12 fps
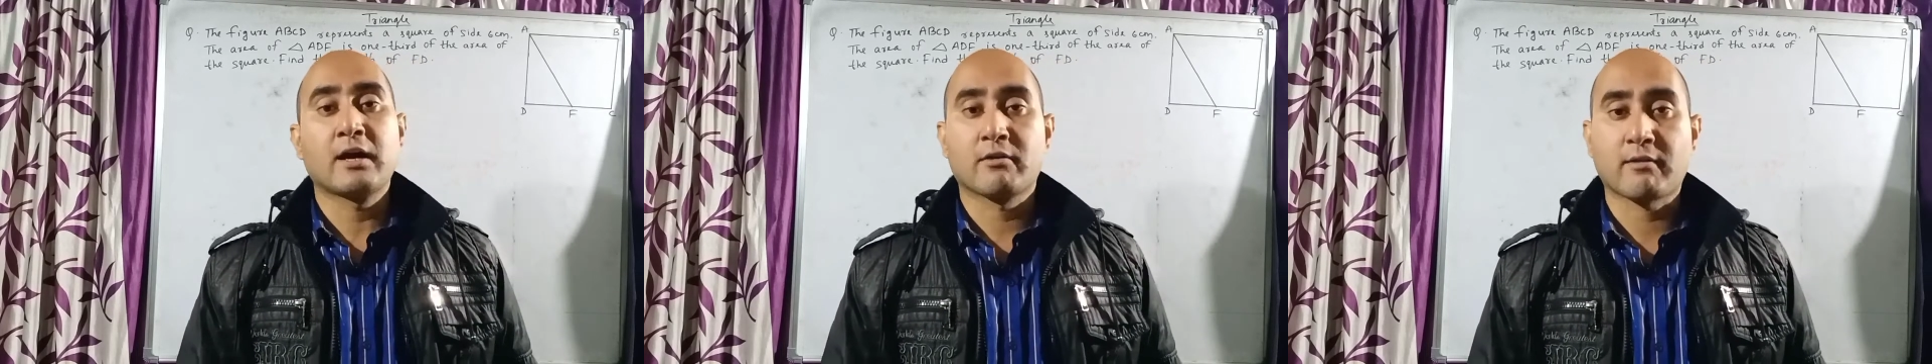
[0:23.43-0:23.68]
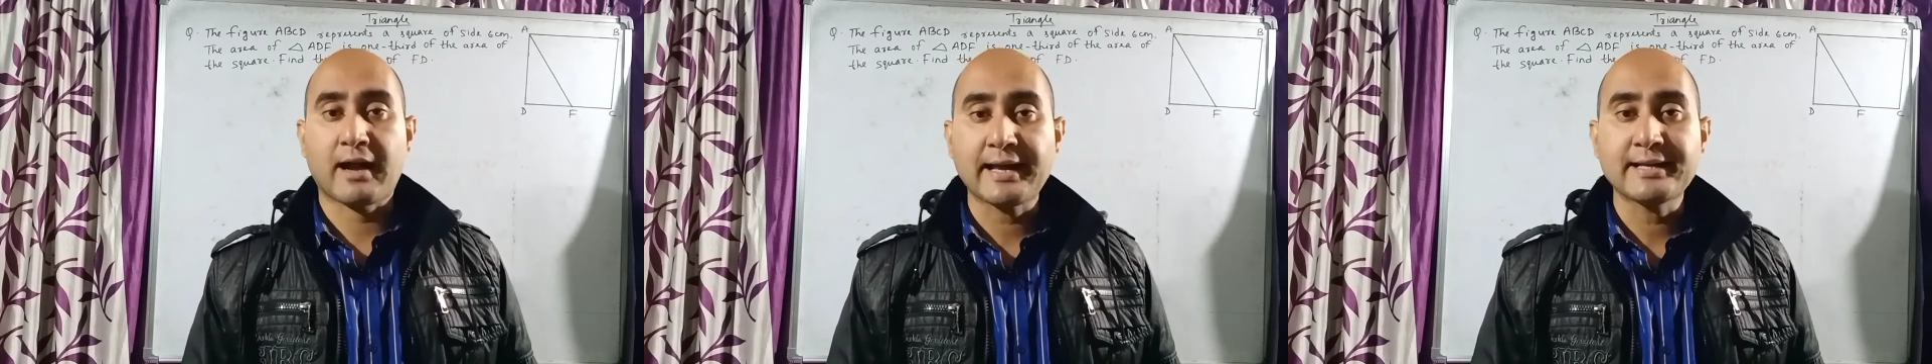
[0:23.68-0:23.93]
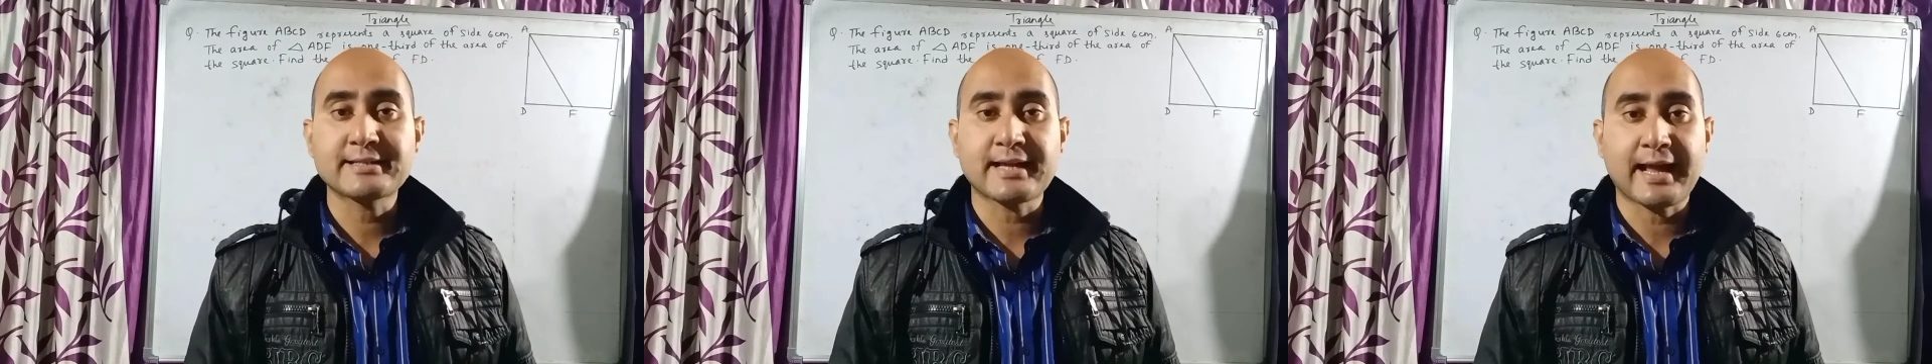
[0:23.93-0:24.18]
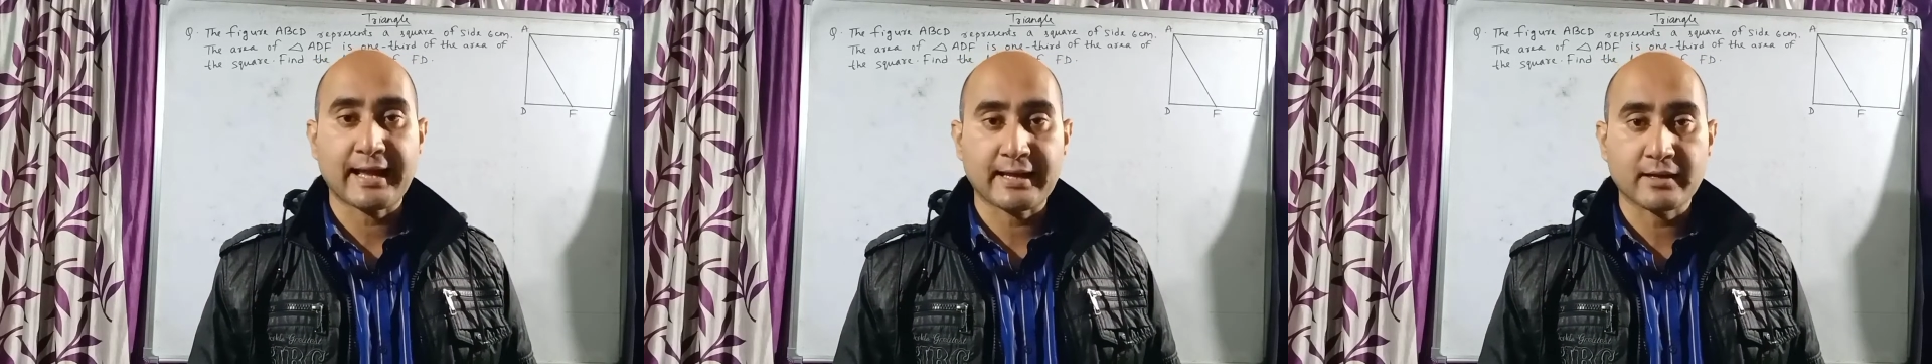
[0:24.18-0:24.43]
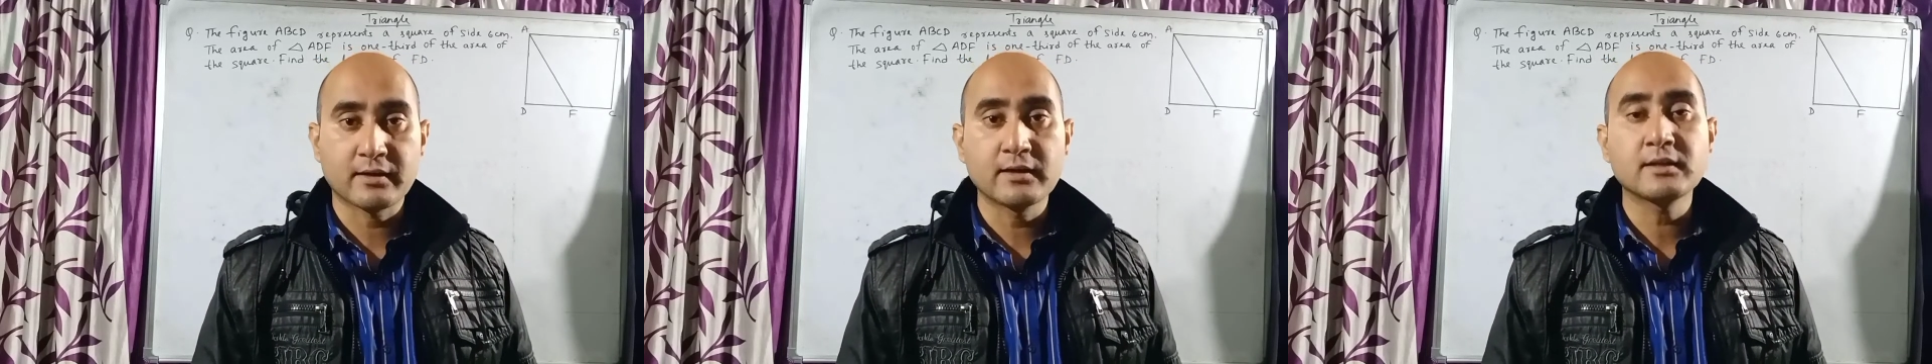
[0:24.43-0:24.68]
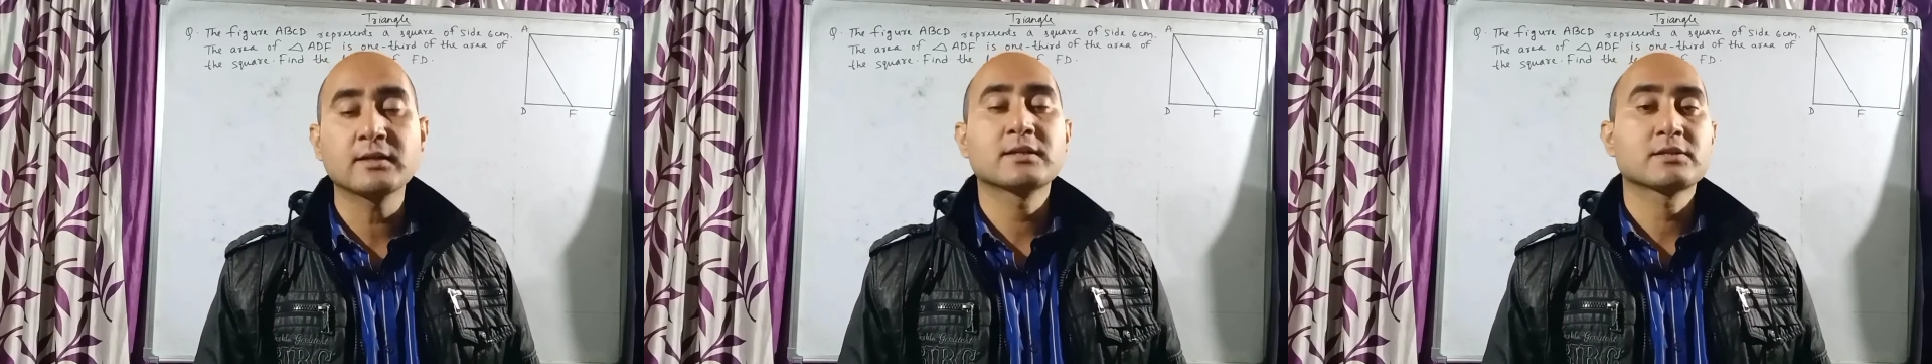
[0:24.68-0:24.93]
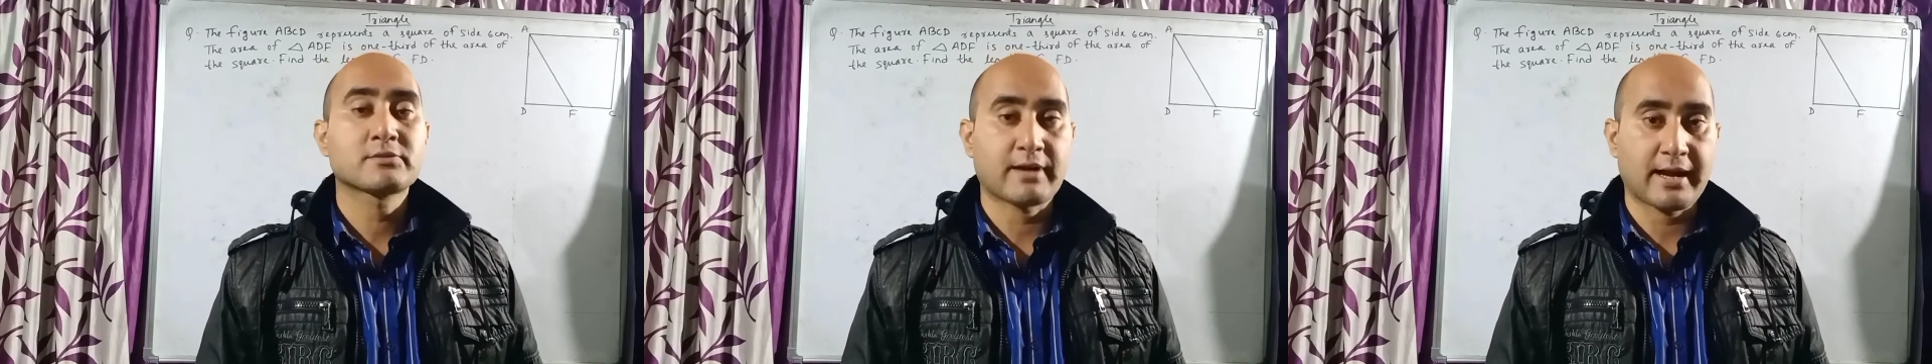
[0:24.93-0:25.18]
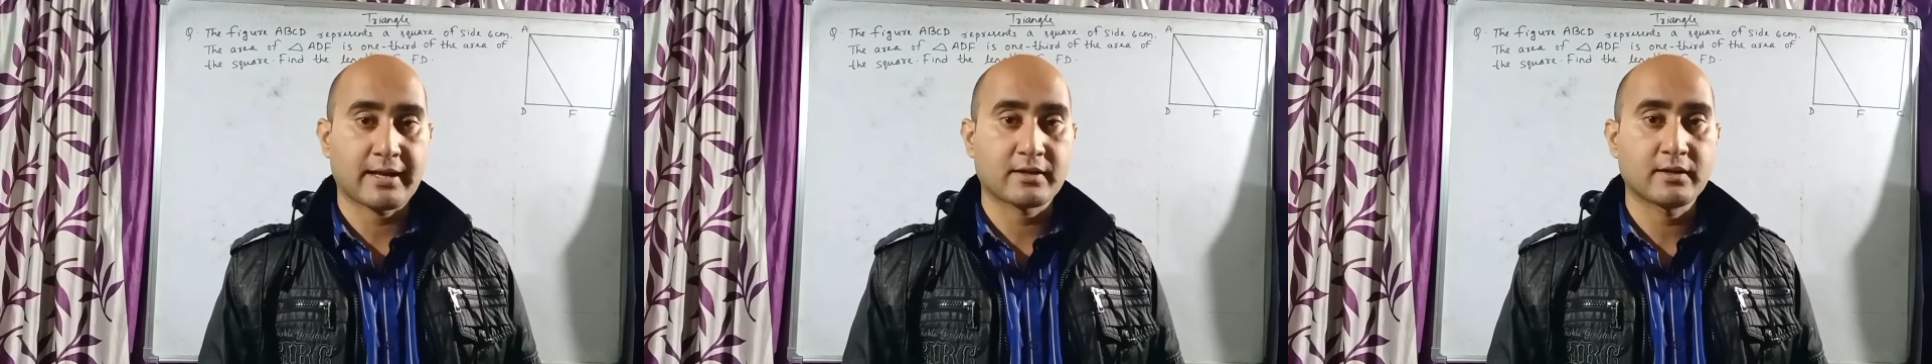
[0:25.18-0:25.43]
right angled
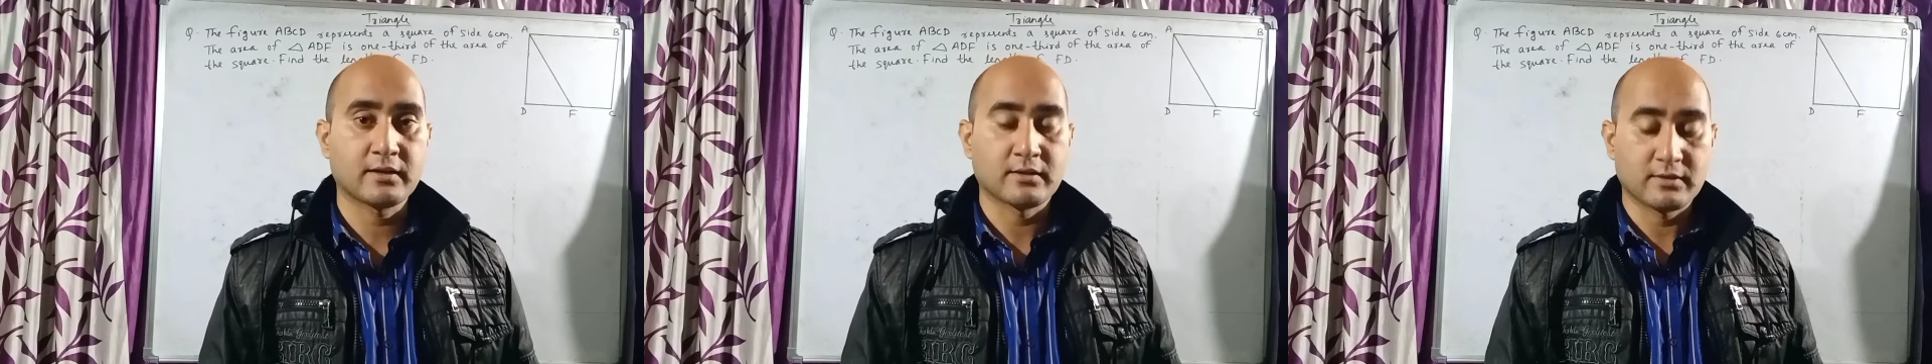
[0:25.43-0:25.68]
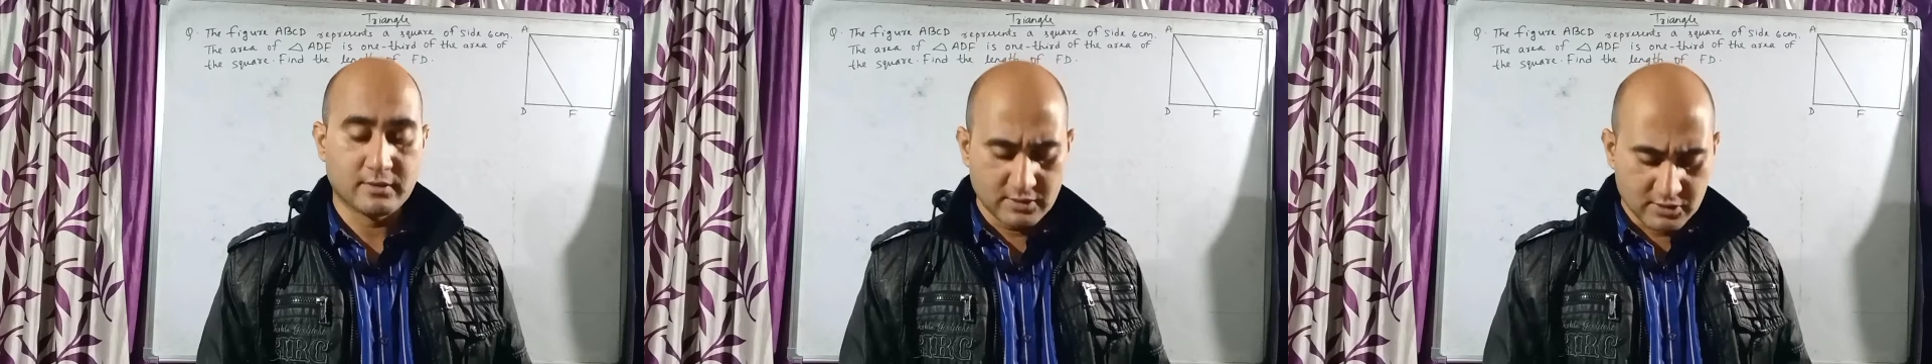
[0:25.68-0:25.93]
triangle.